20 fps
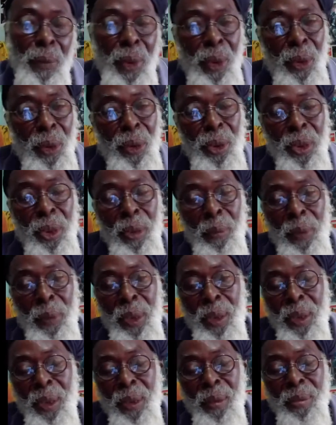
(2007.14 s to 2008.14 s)
You go eat the
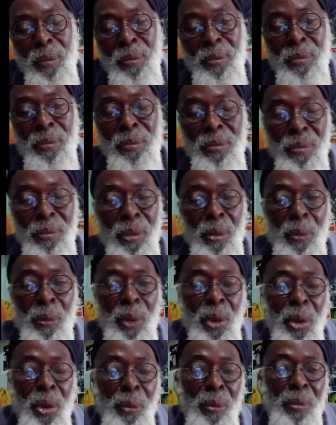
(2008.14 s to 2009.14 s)
meat, you
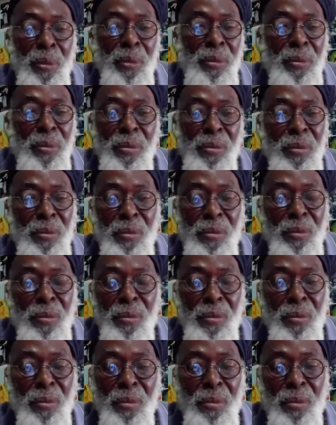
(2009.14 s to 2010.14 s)
become
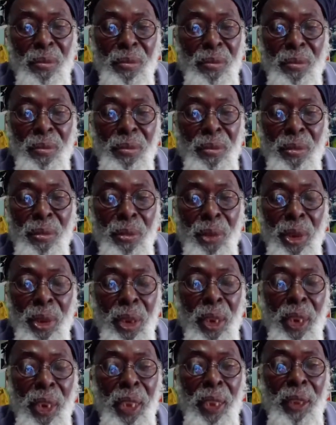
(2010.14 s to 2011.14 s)
what the
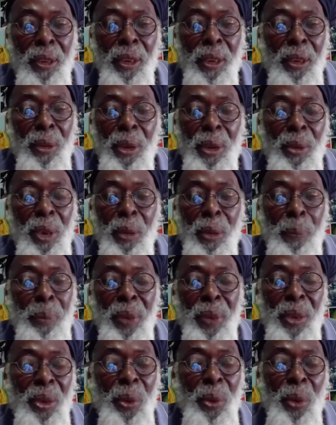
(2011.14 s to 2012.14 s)
lion, what the
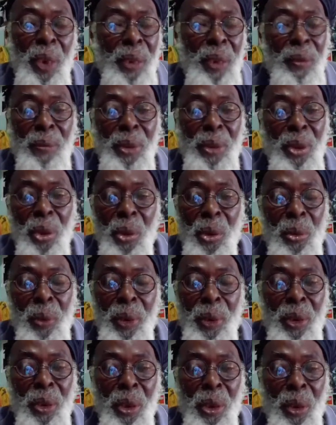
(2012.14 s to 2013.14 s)
pig do, and become
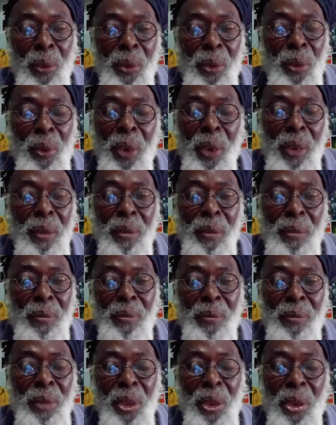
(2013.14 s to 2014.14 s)
what the cow do,
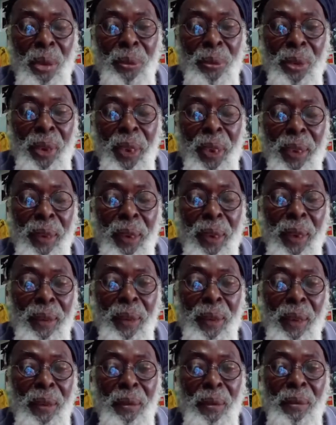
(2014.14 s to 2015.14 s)
and becomes like that,
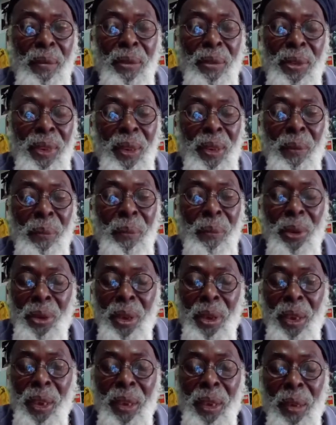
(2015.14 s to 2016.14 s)
and see blood
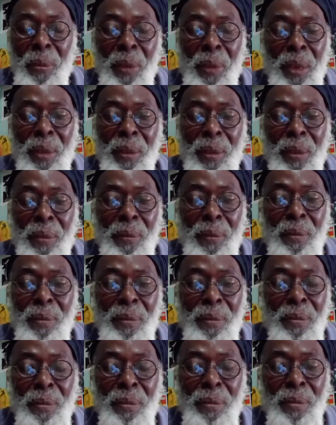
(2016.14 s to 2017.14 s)
in them, and
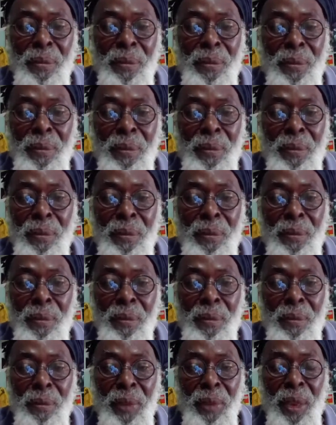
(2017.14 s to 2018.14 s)

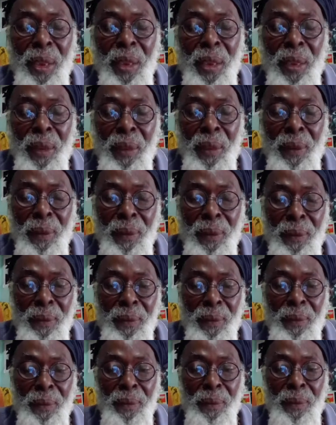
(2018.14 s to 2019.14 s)
yeah.
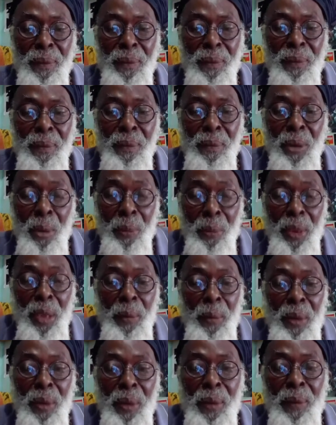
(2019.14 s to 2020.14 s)
But
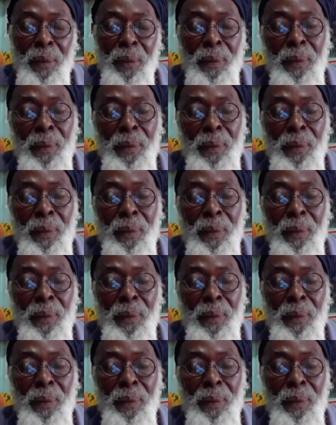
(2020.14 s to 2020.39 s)
maybe